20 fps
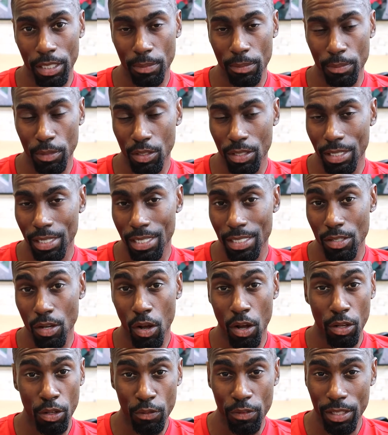in communities
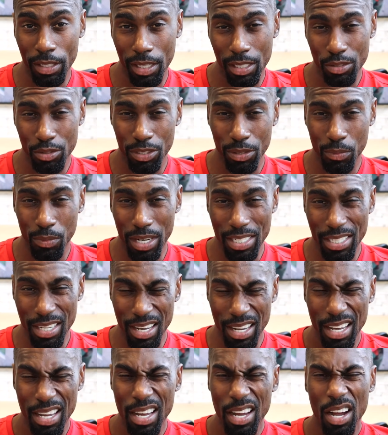all over the country in ways
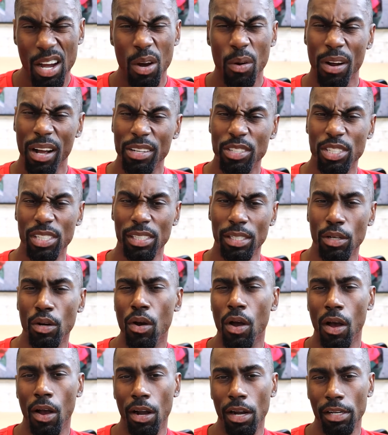that were actually a little
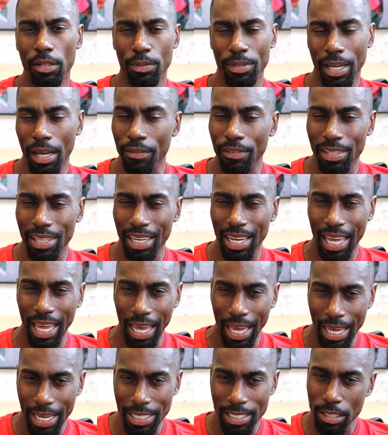hard when everything
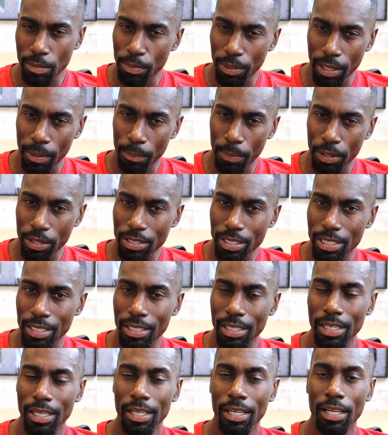had to be in
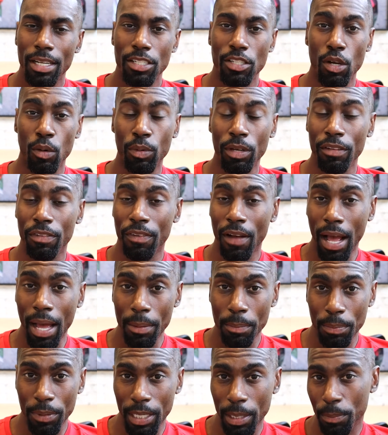person. So we
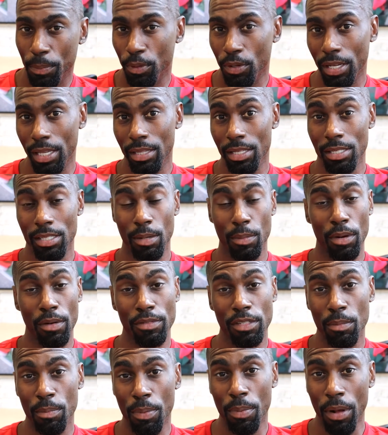find people in the
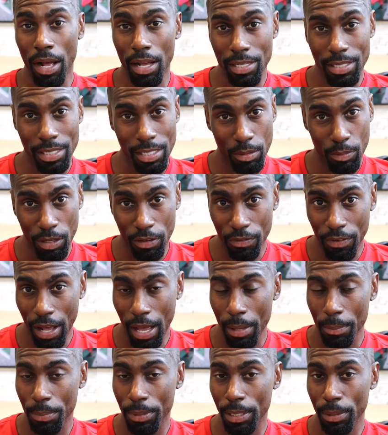suburbs of Boston, we
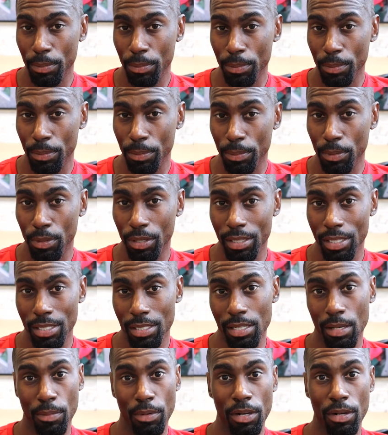find people in the
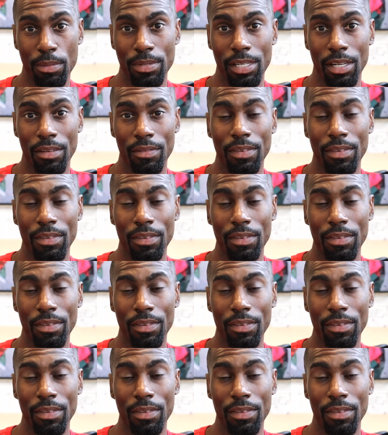suburbs of